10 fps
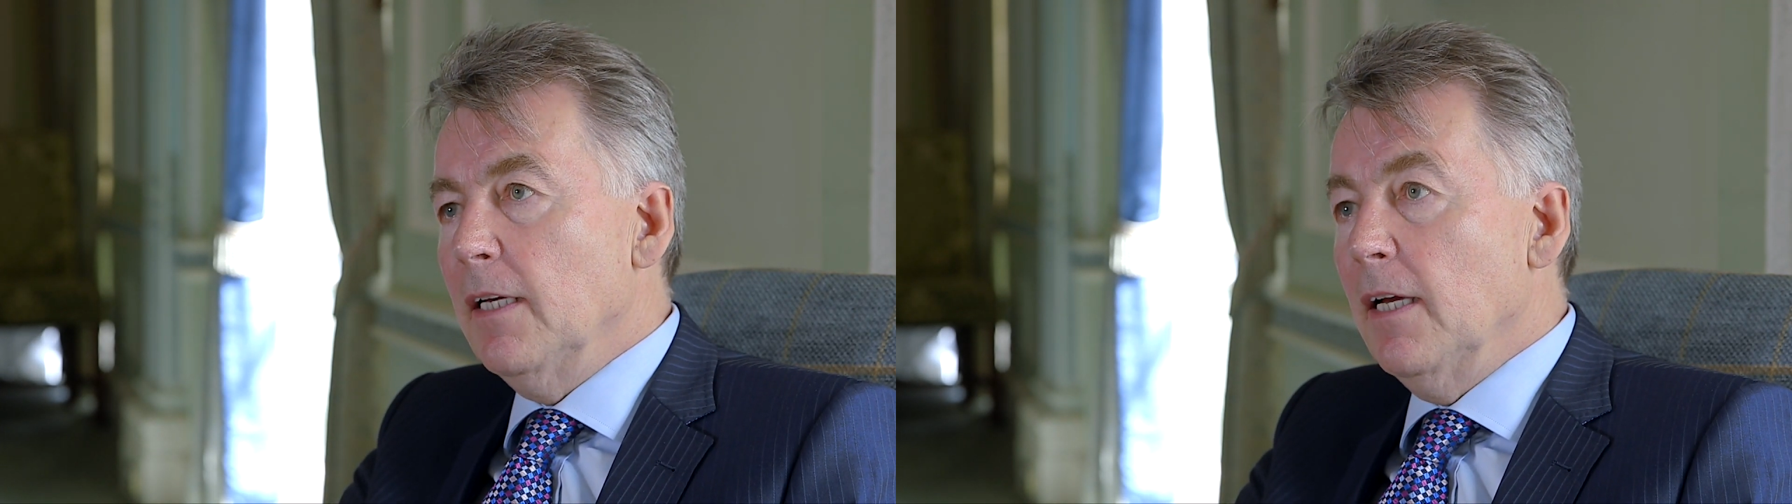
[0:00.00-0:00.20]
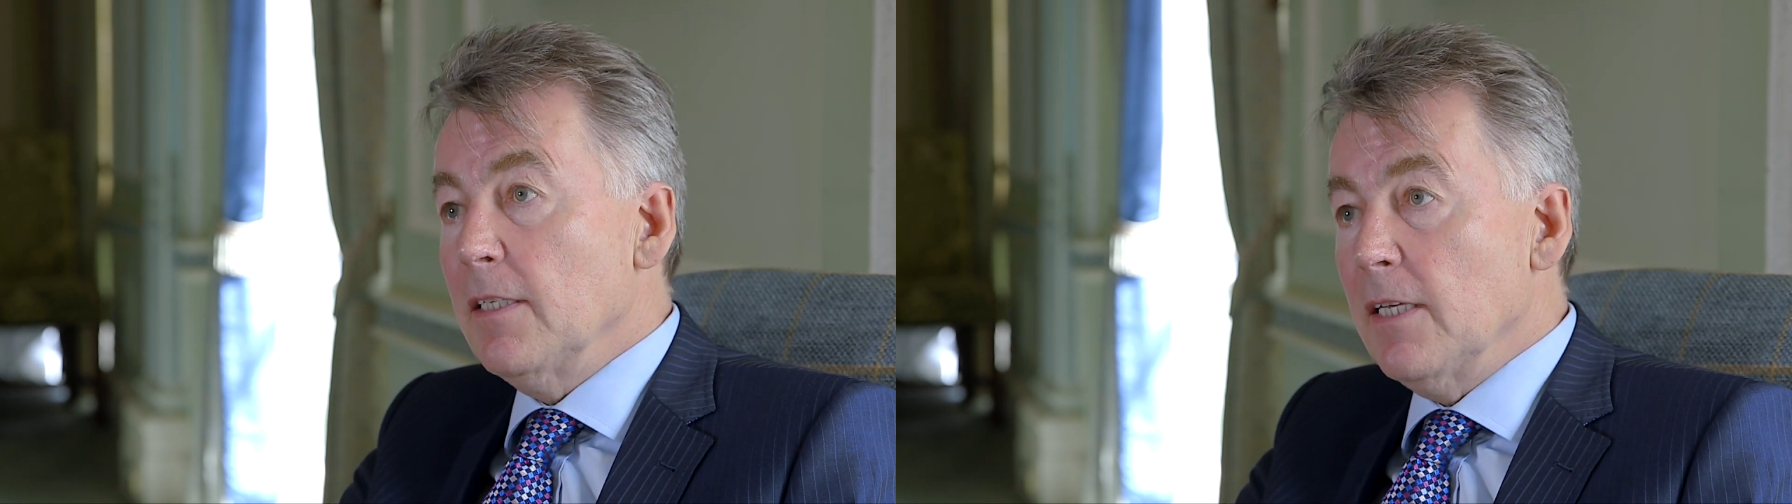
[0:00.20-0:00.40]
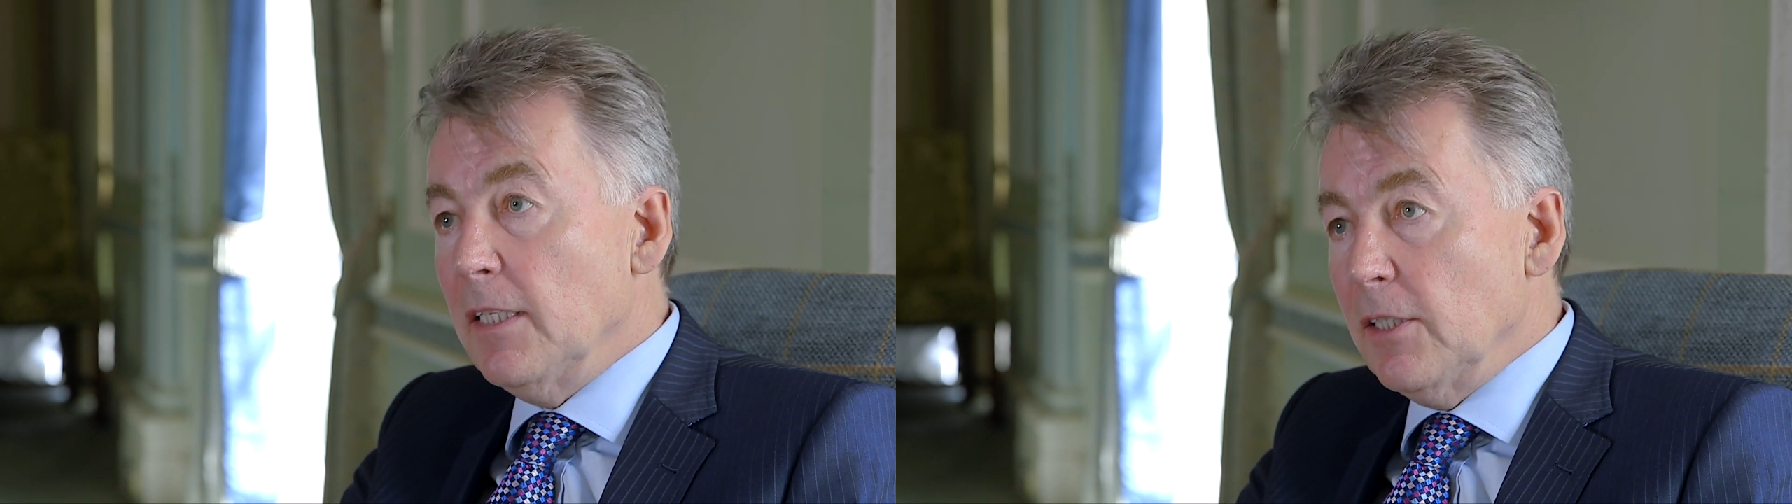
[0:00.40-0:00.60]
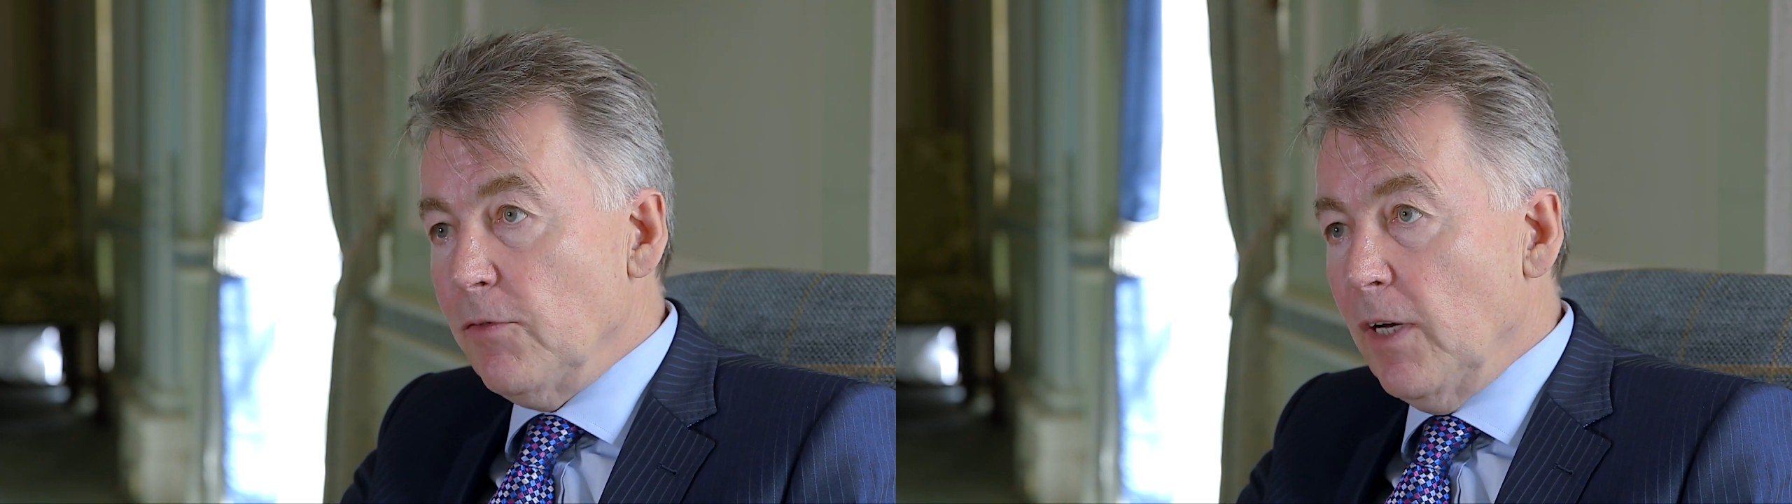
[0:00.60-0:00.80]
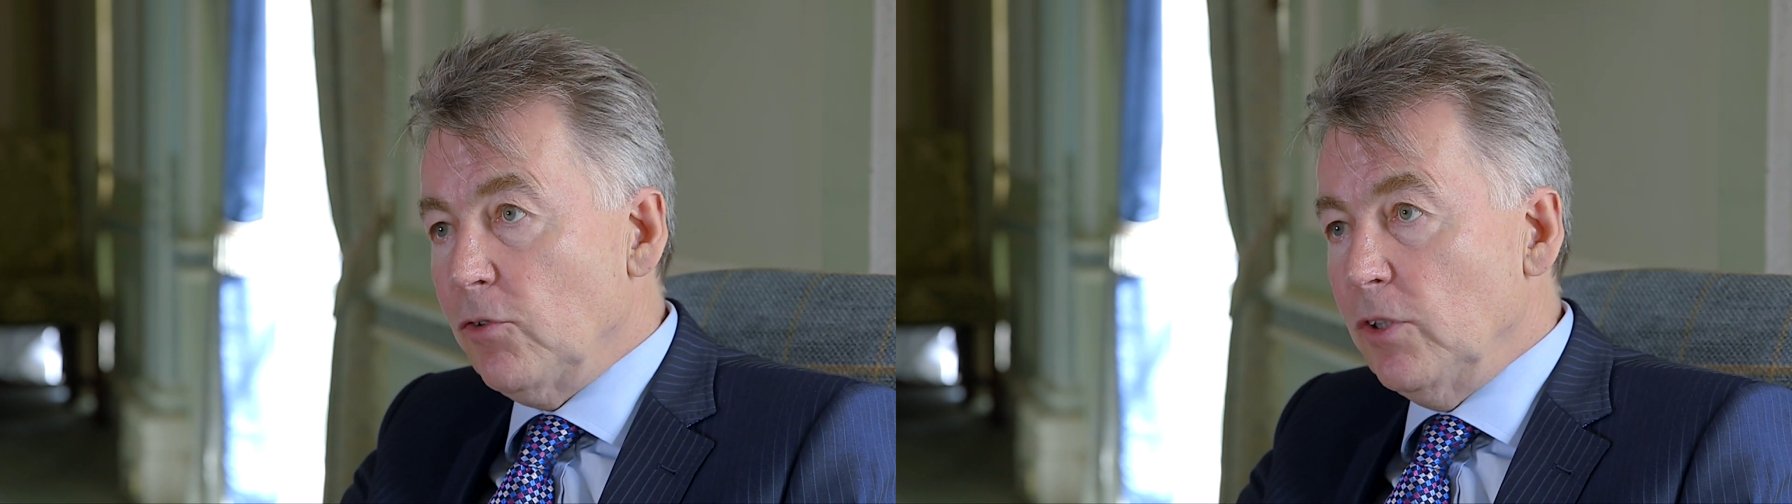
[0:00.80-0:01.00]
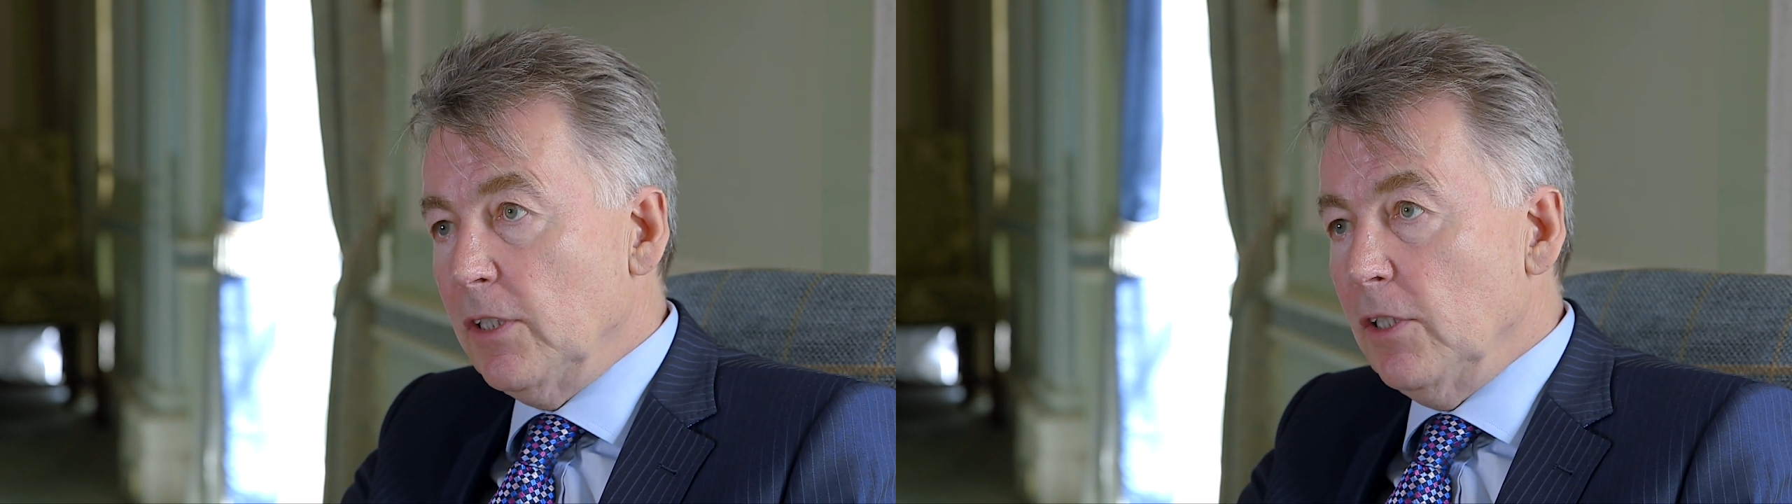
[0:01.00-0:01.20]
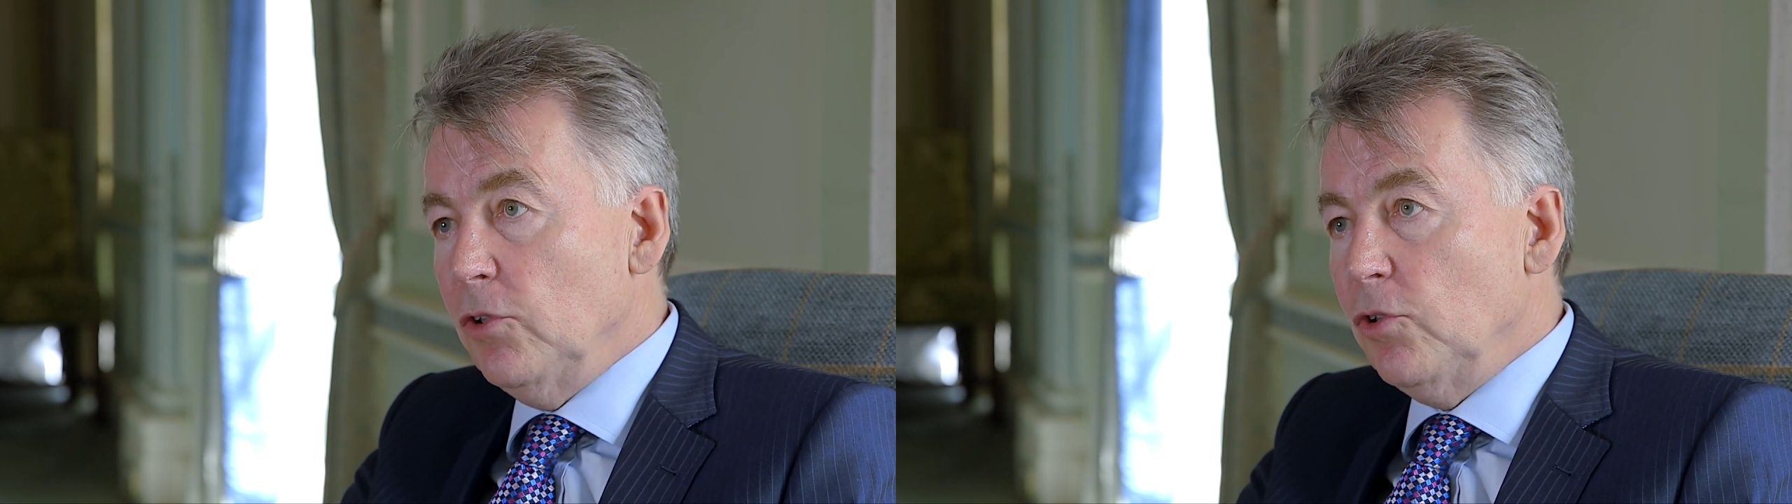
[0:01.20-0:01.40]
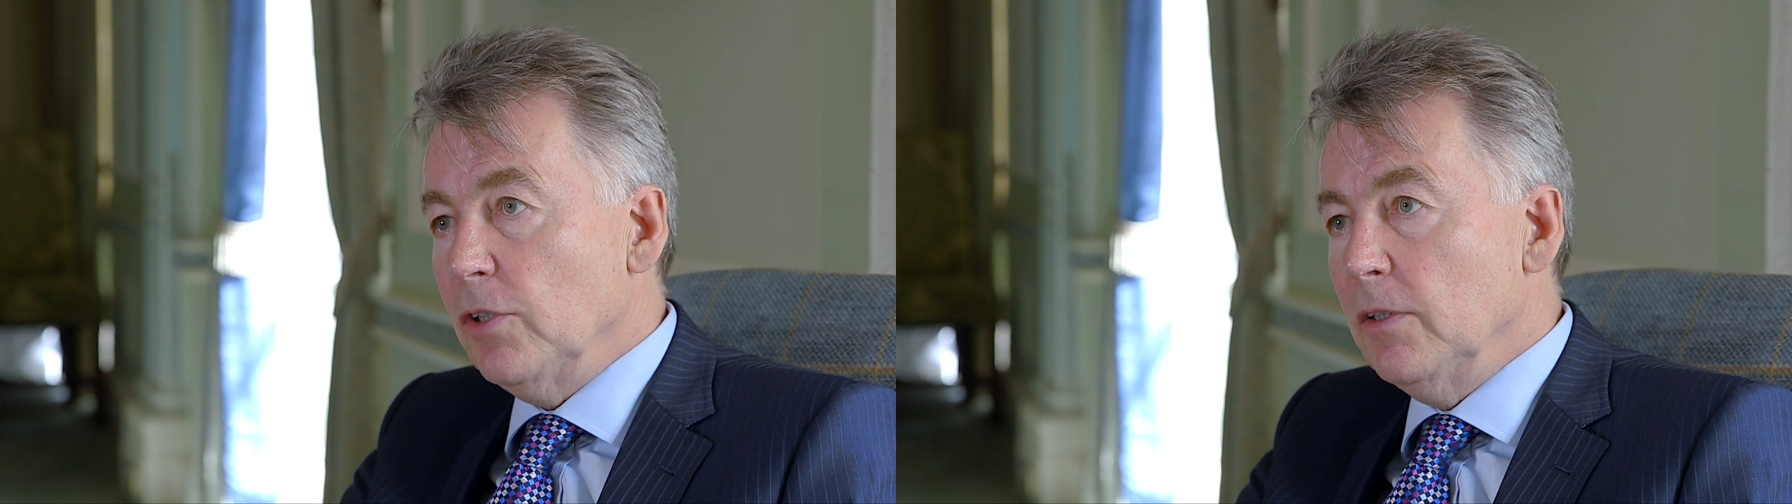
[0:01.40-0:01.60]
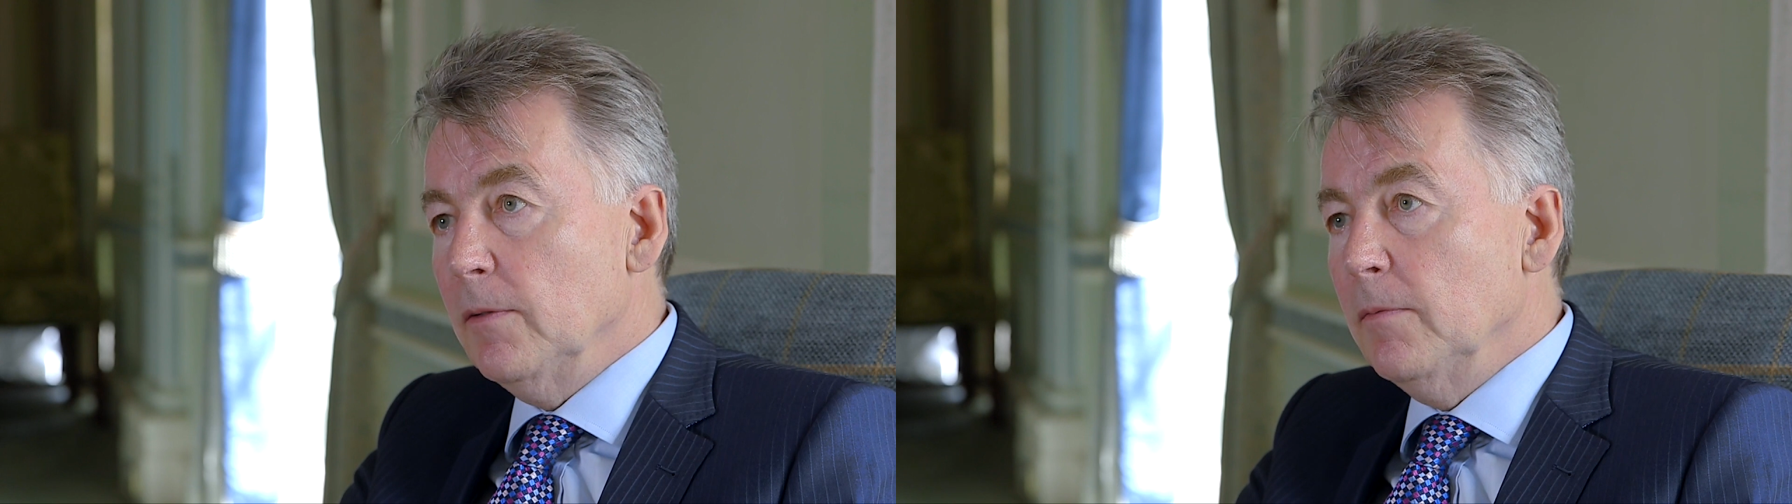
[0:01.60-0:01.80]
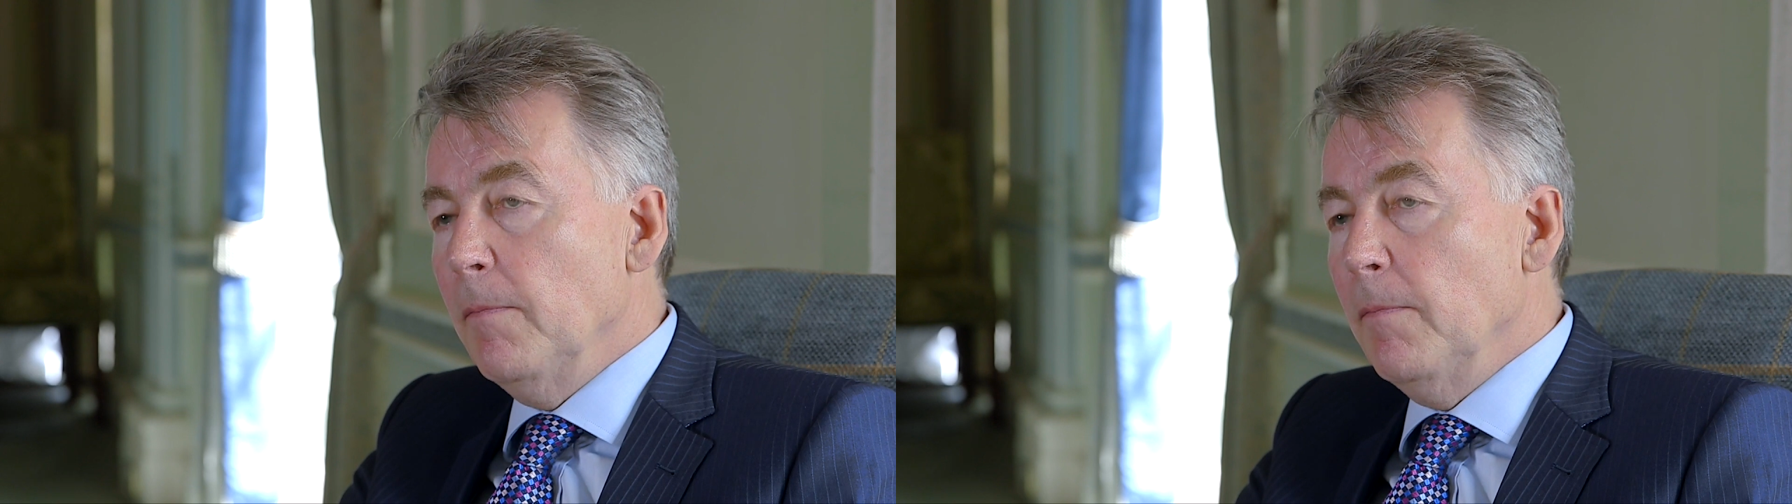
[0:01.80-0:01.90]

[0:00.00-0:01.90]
a satisfactory solution.